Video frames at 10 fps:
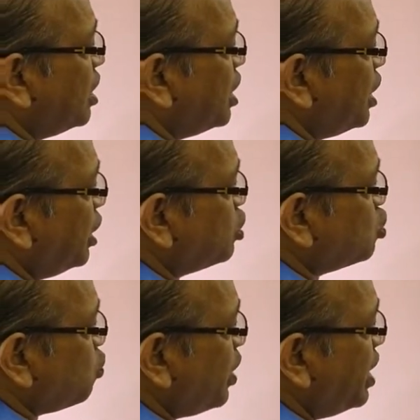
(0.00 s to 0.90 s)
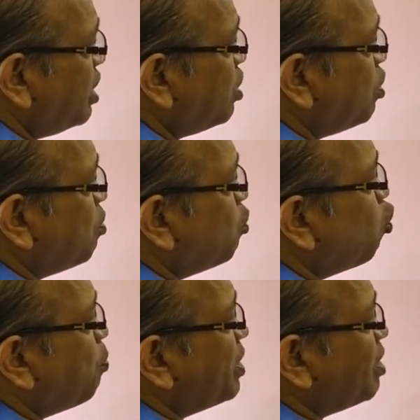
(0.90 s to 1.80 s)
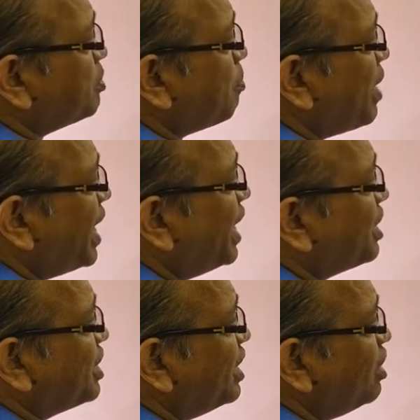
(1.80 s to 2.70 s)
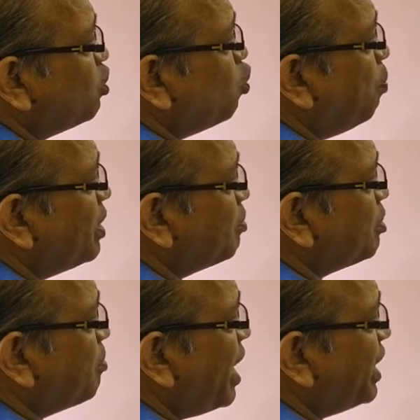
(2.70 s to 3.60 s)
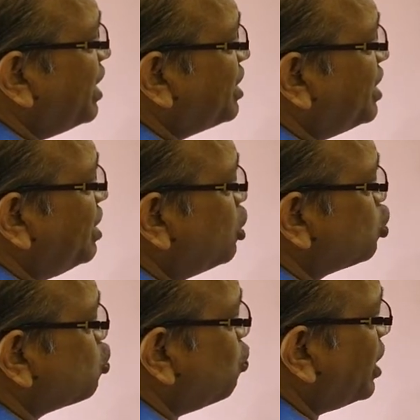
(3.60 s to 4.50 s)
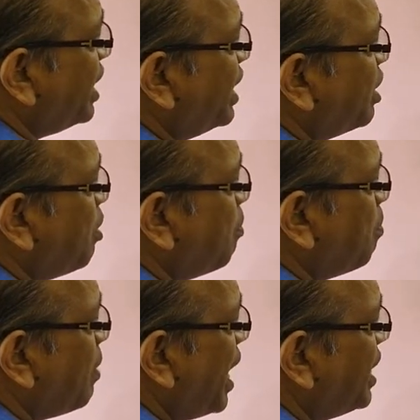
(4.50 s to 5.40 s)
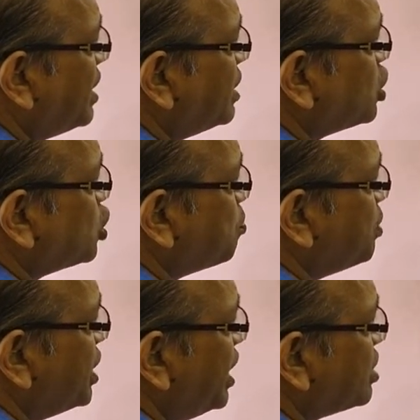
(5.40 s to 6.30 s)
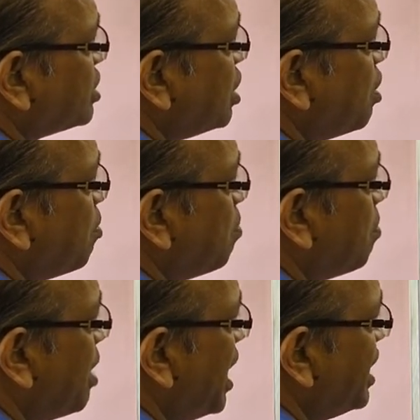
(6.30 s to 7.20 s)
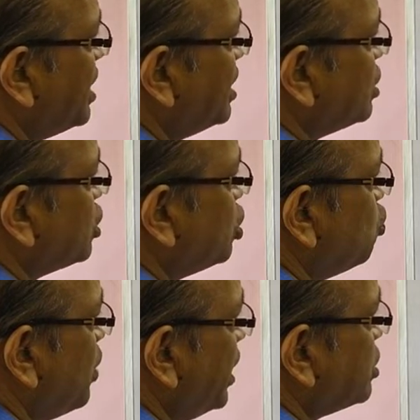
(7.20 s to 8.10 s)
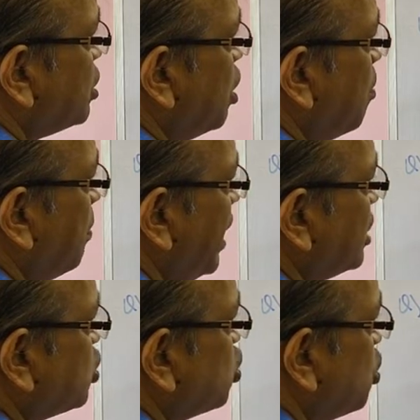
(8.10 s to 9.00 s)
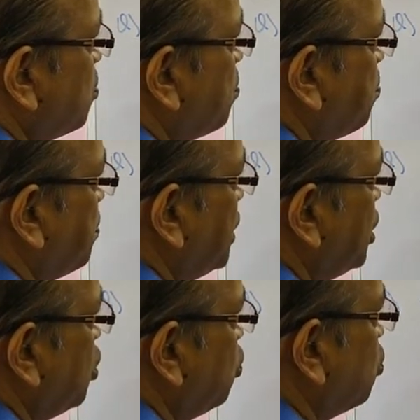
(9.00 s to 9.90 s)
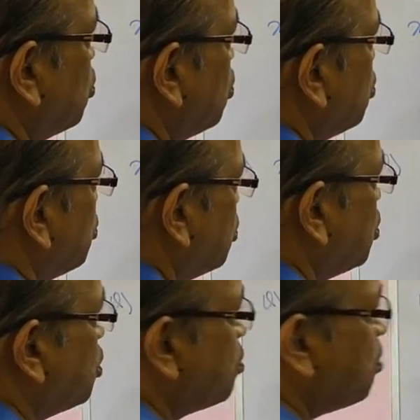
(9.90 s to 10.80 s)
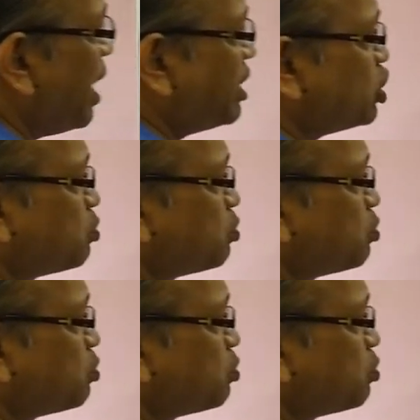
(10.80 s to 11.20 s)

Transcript: x square, open up the bracket here, open up the bracket here. So what I get? Minus px minus qx plus pq, minus